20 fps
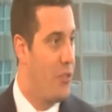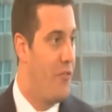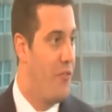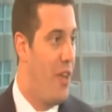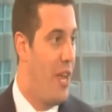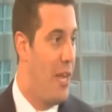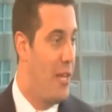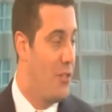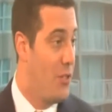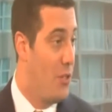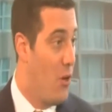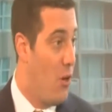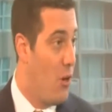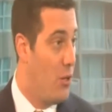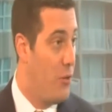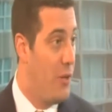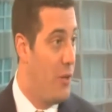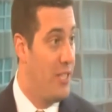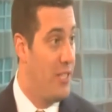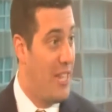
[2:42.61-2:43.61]
veins and
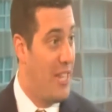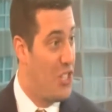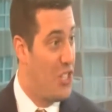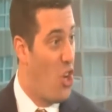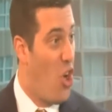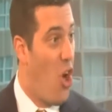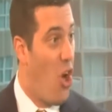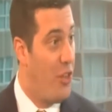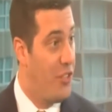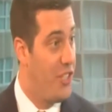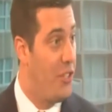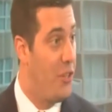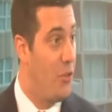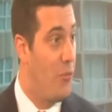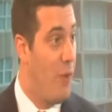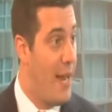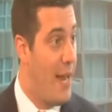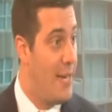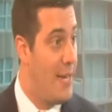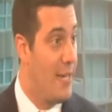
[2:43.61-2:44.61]
arteries that's causing the
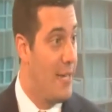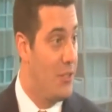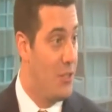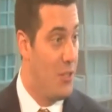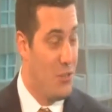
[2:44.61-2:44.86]
redness,